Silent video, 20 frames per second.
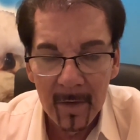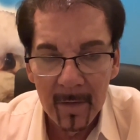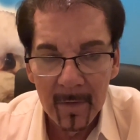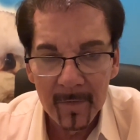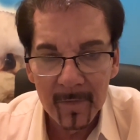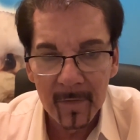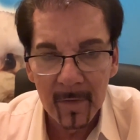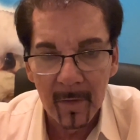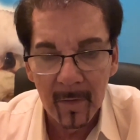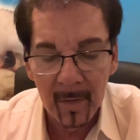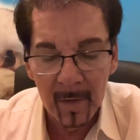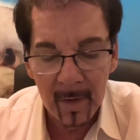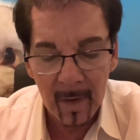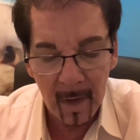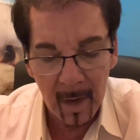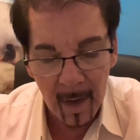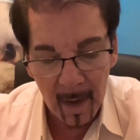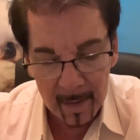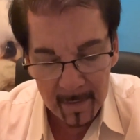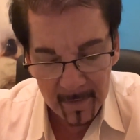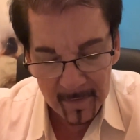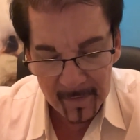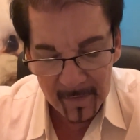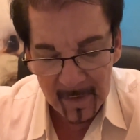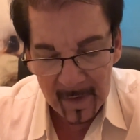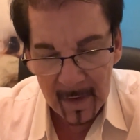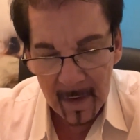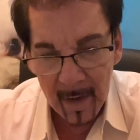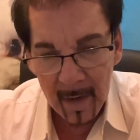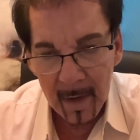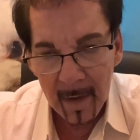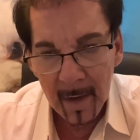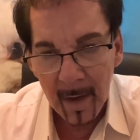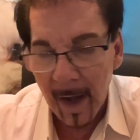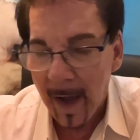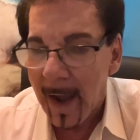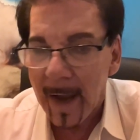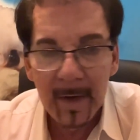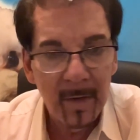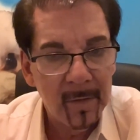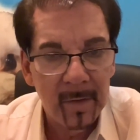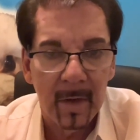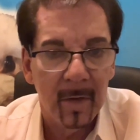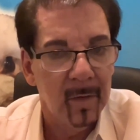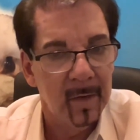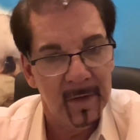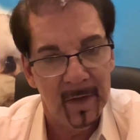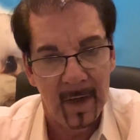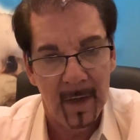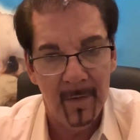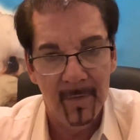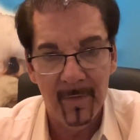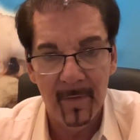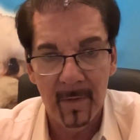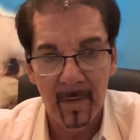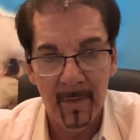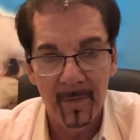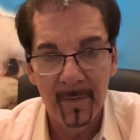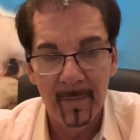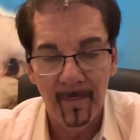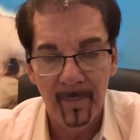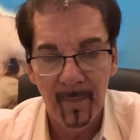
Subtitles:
So honestly, I don't know what the answer is.